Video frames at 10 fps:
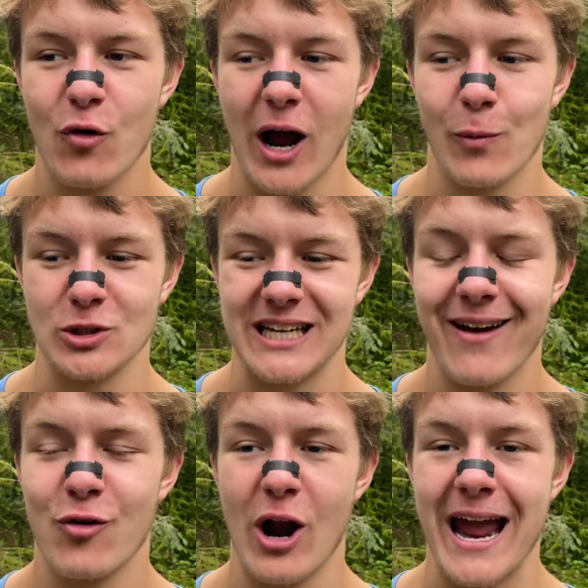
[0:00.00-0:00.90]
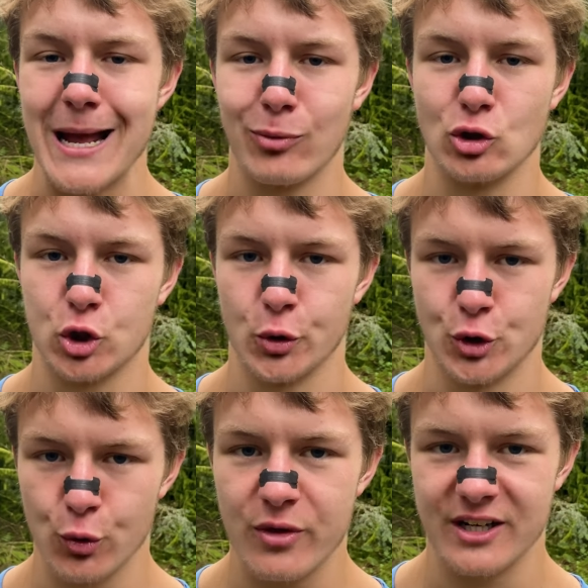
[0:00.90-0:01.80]
was ever able to
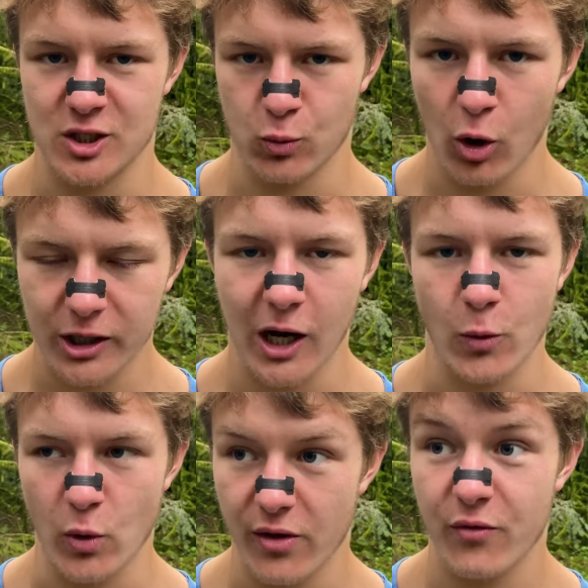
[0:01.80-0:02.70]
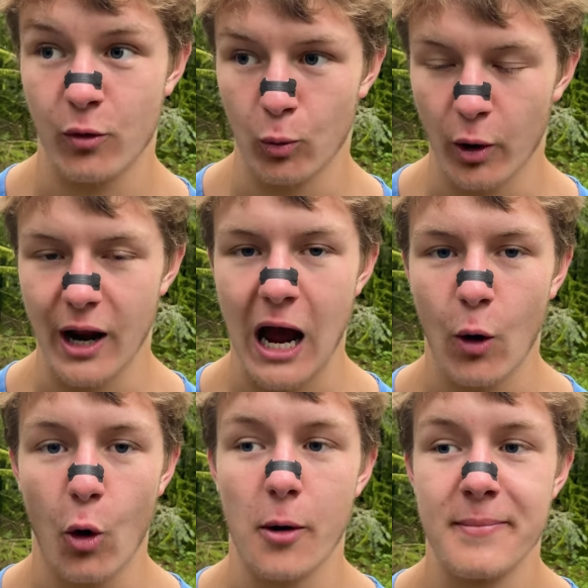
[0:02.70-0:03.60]
do this workout with for 1
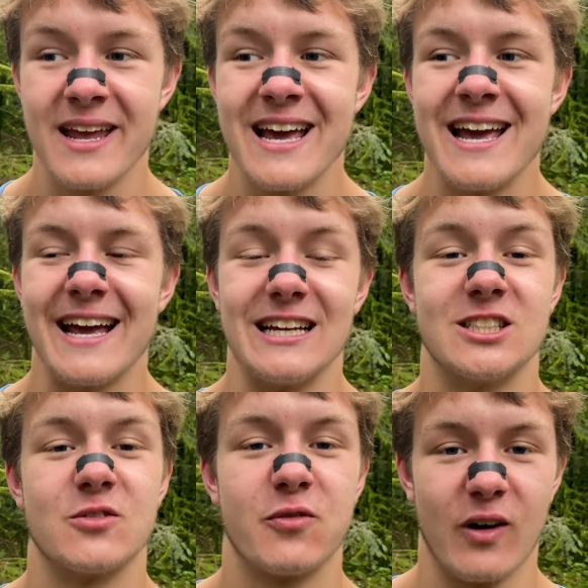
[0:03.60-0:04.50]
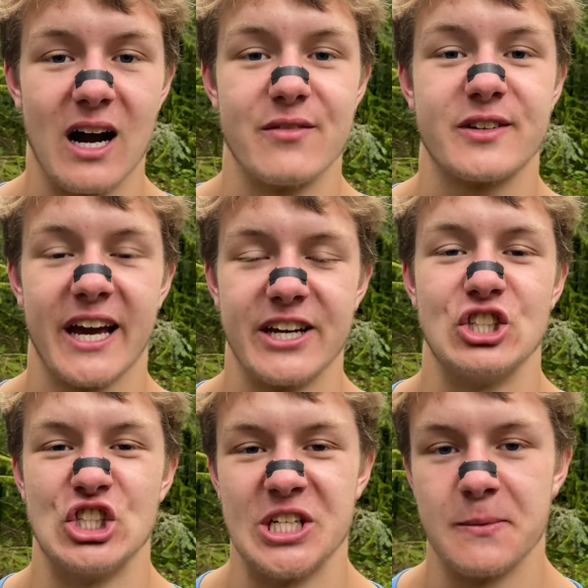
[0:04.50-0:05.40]
hour is 5
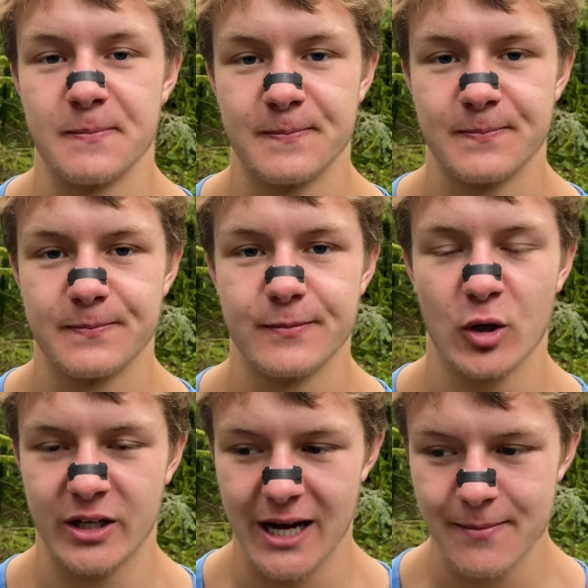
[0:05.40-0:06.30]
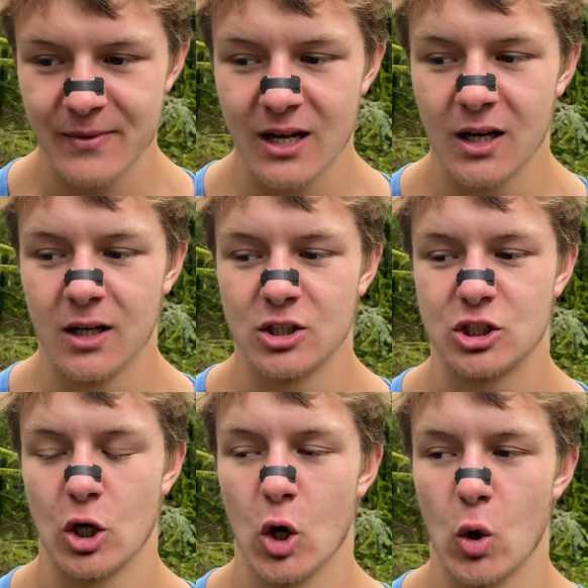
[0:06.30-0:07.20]
kg. Okay?
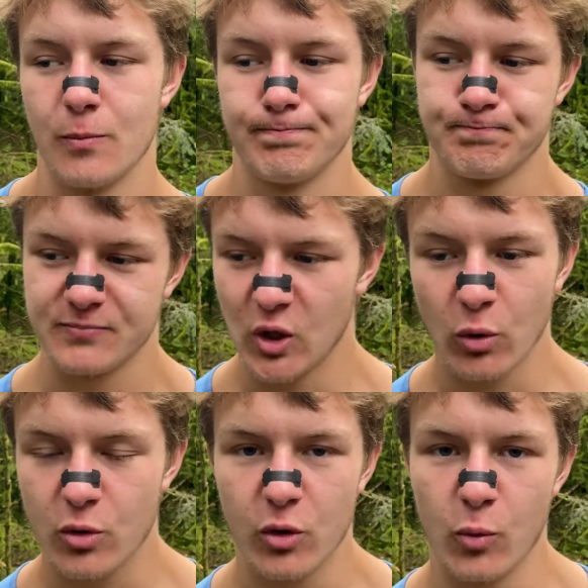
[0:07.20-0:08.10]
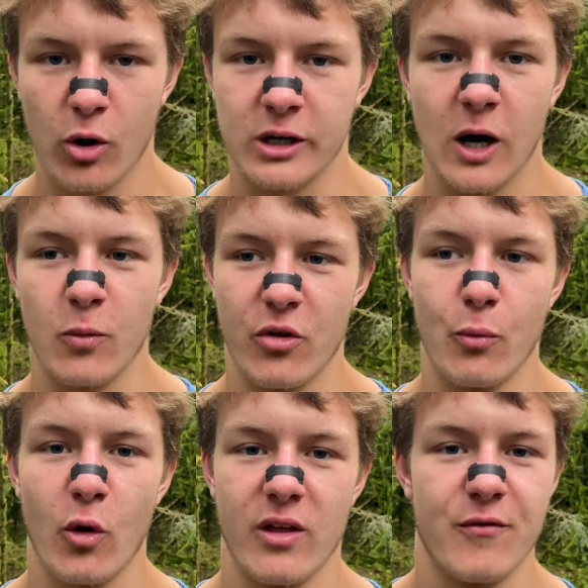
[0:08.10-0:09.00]
So don't do the workout with
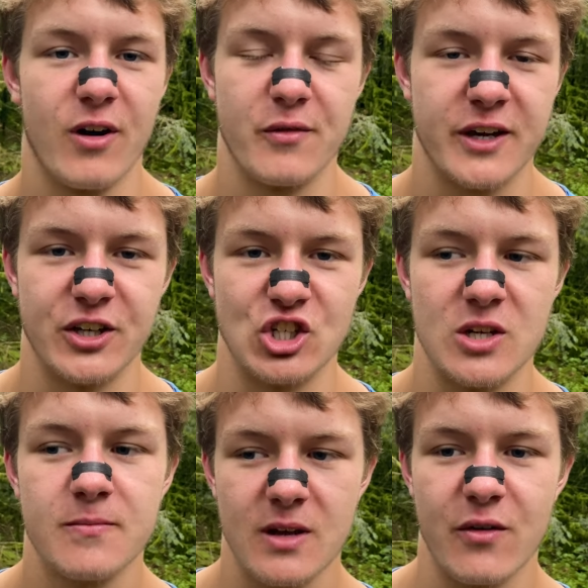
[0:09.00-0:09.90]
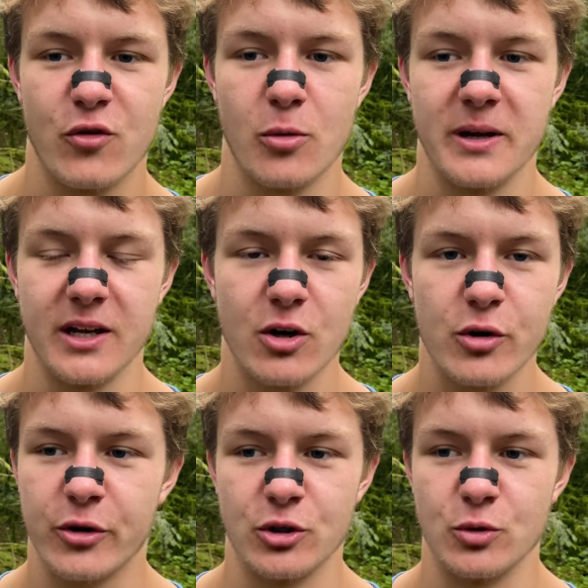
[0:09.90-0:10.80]
more than 5 kg. If you're a beginner,
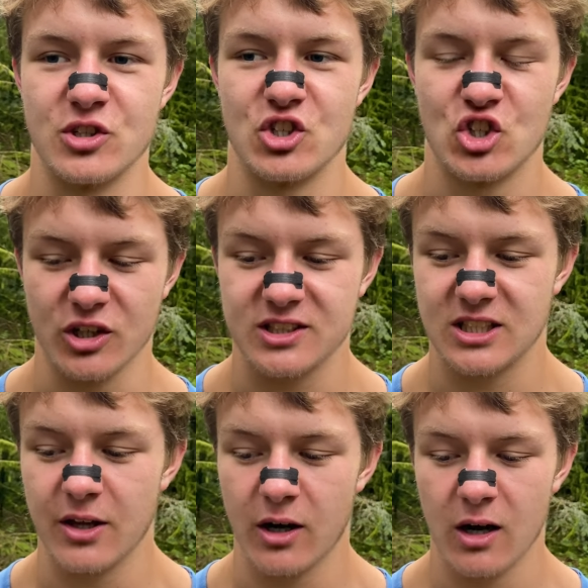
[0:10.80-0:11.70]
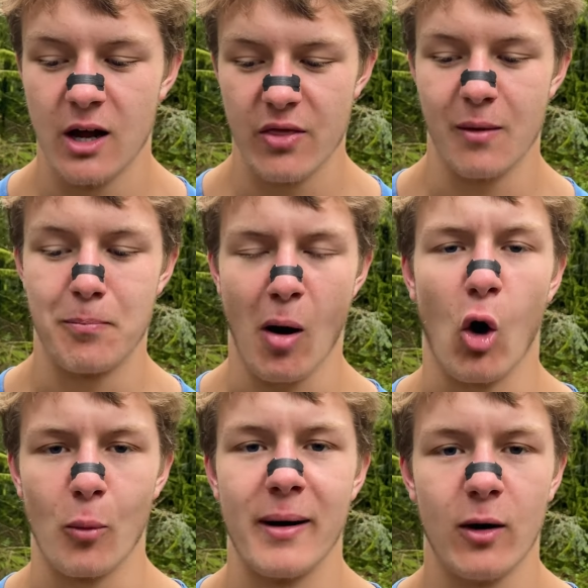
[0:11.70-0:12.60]
you can use just the
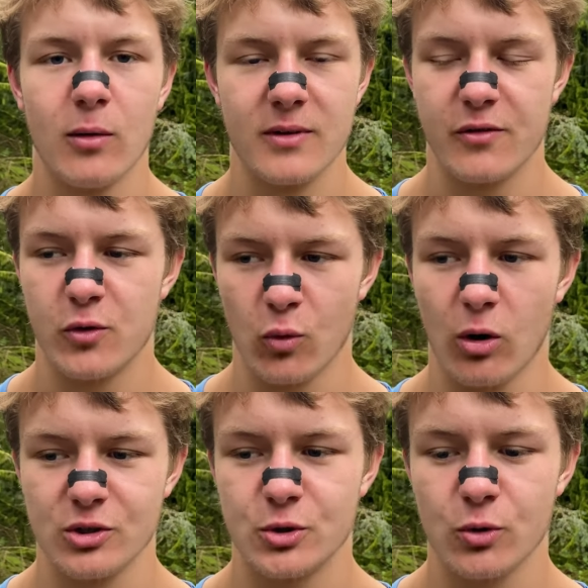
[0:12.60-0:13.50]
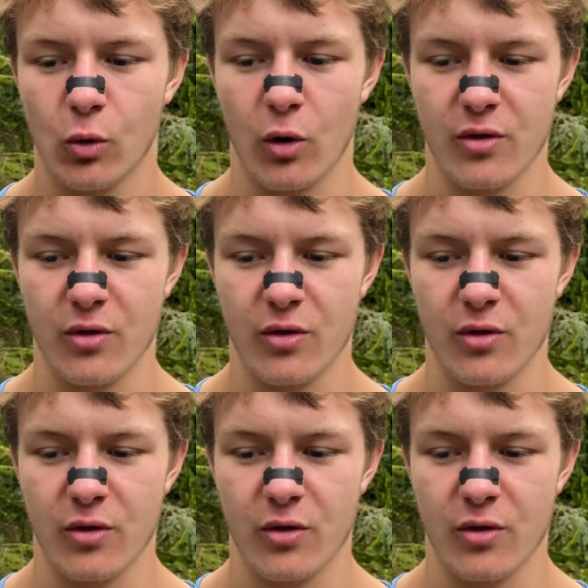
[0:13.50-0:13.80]
barbell if you want to, or